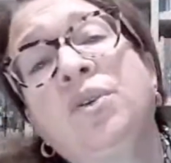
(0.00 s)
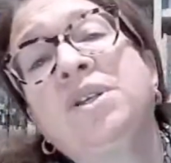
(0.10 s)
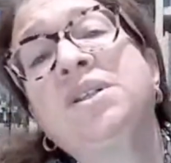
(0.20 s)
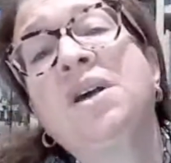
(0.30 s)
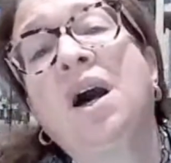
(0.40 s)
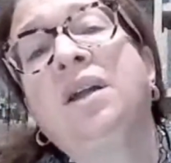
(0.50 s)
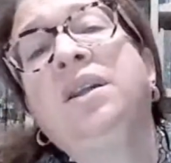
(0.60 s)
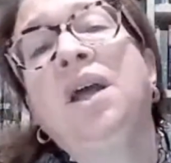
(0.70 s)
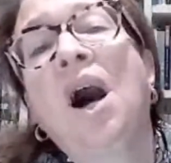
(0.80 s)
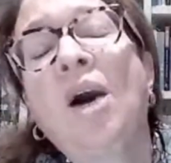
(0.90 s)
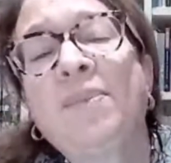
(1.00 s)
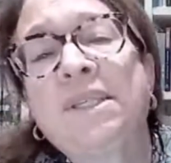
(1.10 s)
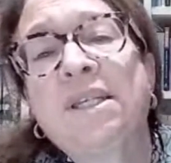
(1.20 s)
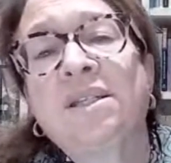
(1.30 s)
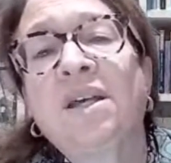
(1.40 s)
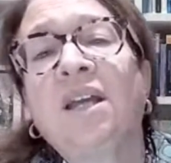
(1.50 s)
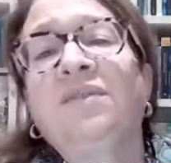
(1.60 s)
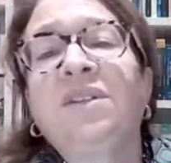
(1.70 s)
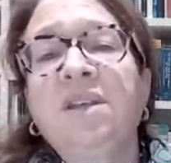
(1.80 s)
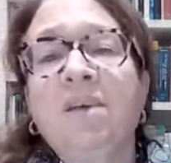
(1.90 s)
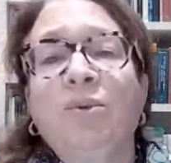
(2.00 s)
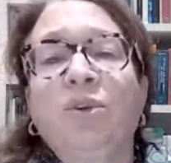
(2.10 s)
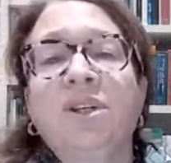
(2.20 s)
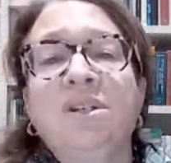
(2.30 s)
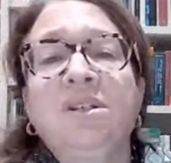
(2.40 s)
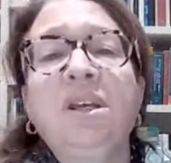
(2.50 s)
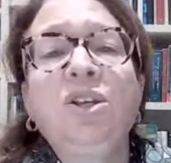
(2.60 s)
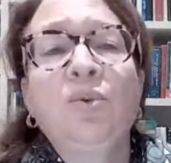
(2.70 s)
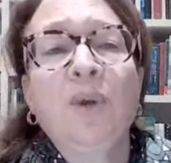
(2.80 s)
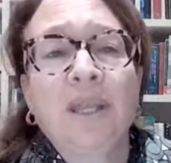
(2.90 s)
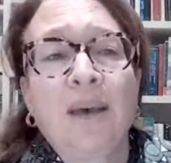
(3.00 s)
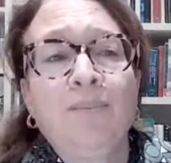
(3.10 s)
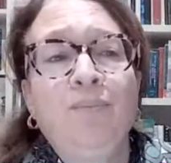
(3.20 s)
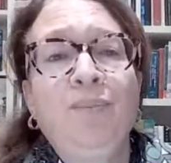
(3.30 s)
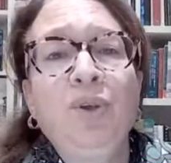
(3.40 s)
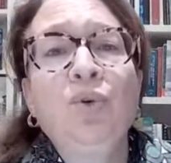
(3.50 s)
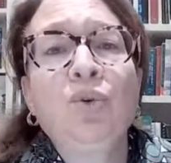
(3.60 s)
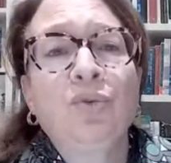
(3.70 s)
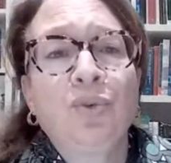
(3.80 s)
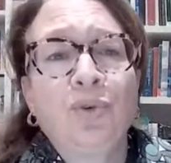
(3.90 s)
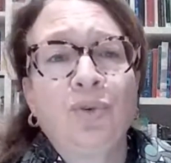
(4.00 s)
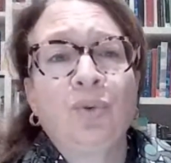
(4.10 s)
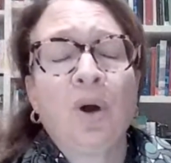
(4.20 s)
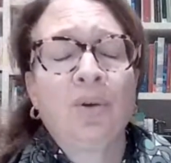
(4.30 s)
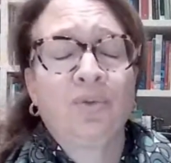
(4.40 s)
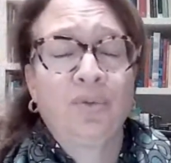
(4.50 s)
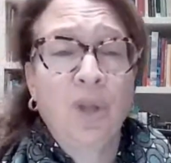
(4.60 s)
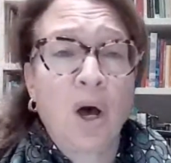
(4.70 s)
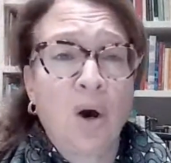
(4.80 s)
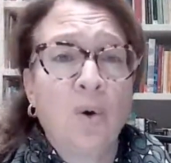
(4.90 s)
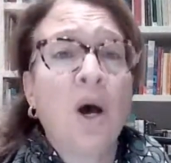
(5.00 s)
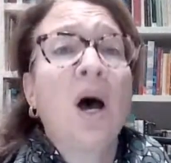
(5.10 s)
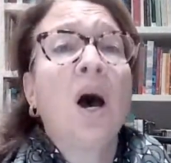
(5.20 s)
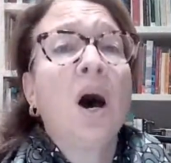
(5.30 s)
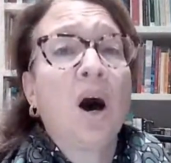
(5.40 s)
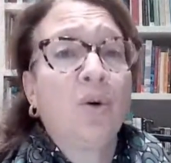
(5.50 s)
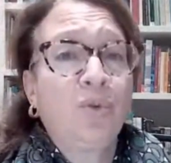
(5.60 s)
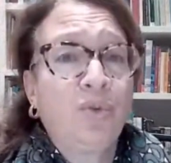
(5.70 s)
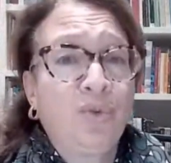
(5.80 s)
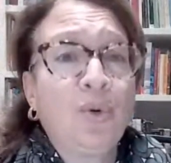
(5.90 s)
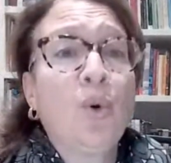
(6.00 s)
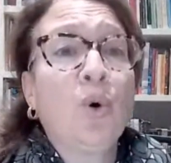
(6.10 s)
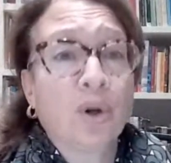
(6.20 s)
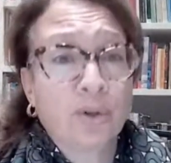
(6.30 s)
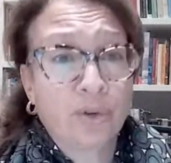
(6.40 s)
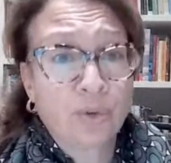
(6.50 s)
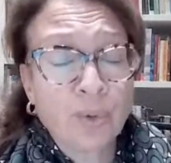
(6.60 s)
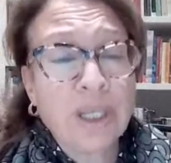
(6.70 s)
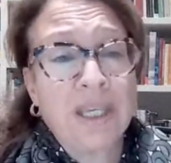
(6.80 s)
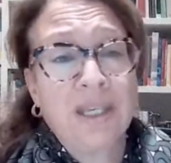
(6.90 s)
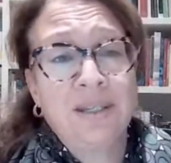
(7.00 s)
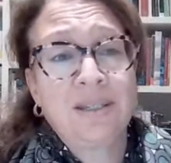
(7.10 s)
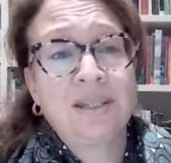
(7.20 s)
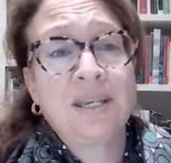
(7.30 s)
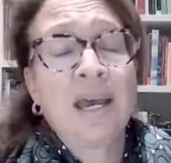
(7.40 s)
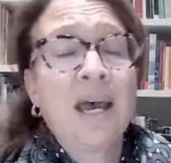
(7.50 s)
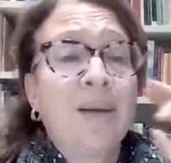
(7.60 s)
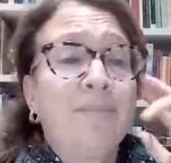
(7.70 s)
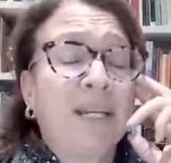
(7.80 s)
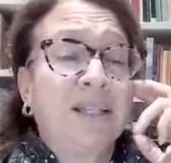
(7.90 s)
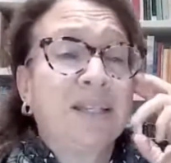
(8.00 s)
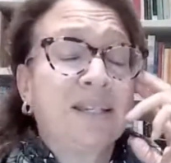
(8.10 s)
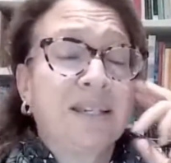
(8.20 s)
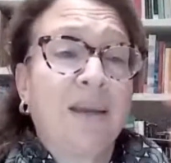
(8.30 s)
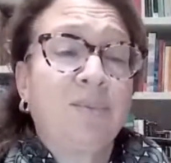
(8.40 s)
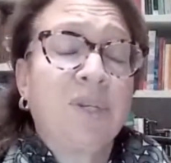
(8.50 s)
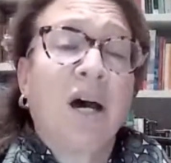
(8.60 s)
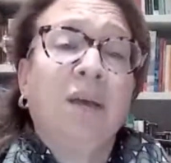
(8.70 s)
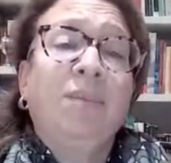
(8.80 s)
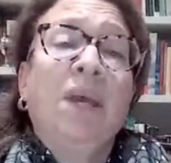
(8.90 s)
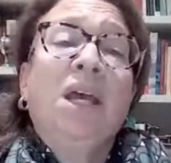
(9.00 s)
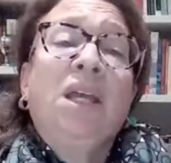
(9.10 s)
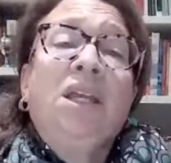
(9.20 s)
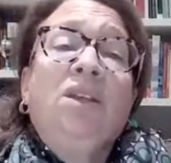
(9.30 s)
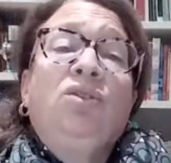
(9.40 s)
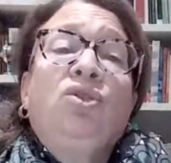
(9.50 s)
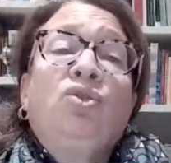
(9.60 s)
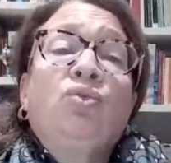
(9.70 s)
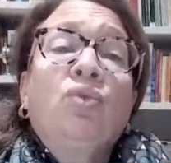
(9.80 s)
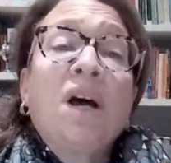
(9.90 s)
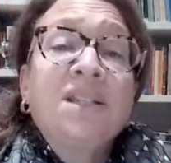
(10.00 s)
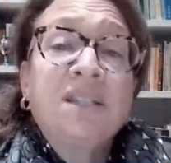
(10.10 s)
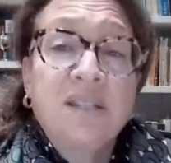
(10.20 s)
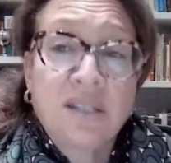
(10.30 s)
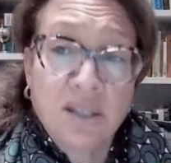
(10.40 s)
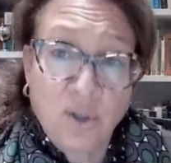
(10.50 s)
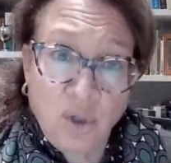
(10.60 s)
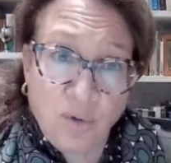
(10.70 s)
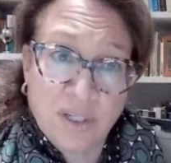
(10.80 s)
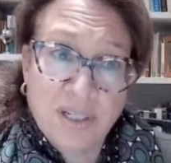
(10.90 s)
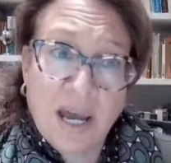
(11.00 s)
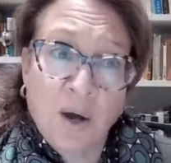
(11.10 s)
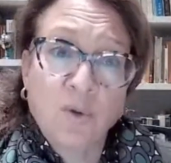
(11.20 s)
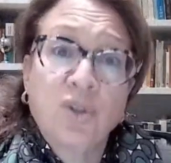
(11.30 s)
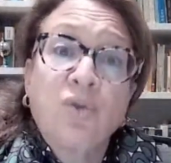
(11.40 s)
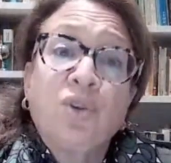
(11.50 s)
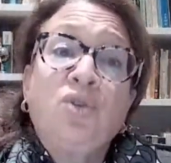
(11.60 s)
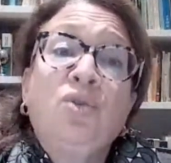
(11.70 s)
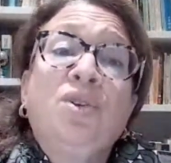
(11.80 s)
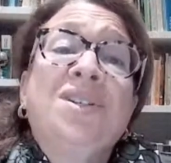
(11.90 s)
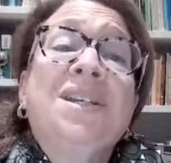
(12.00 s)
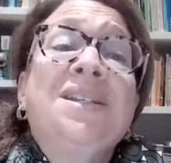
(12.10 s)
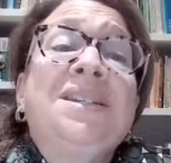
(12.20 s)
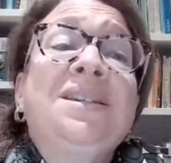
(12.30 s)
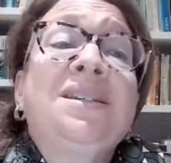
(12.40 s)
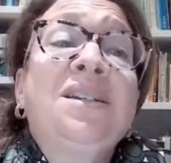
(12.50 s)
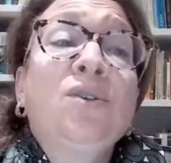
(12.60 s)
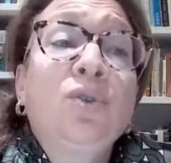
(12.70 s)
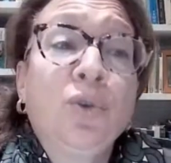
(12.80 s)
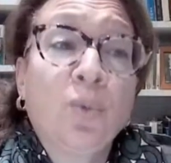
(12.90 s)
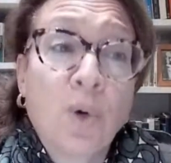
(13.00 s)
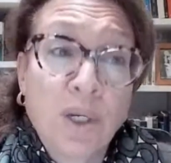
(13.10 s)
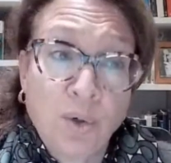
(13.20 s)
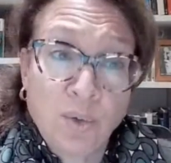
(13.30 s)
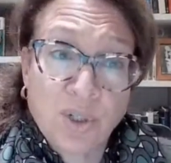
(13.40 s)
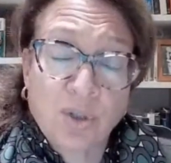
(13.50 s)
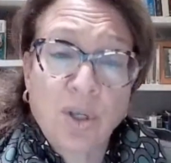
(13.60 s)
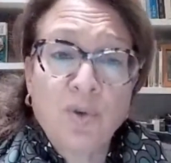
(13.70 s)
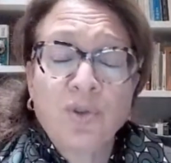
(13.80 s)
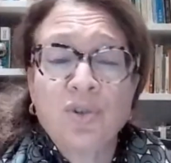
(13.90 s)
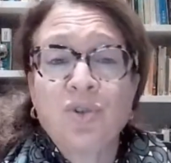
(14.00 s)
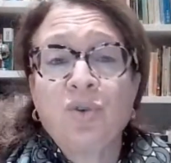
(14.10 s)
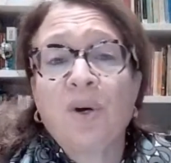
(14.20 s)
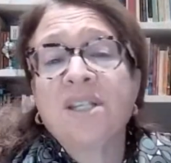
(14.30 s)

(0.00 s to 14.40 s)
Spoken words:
Judas on the opposite side of the table, continuing that beautiful flow of 4 threes. But at the same time, he thrusts Judas out so that Judas is still the one who is closest to us,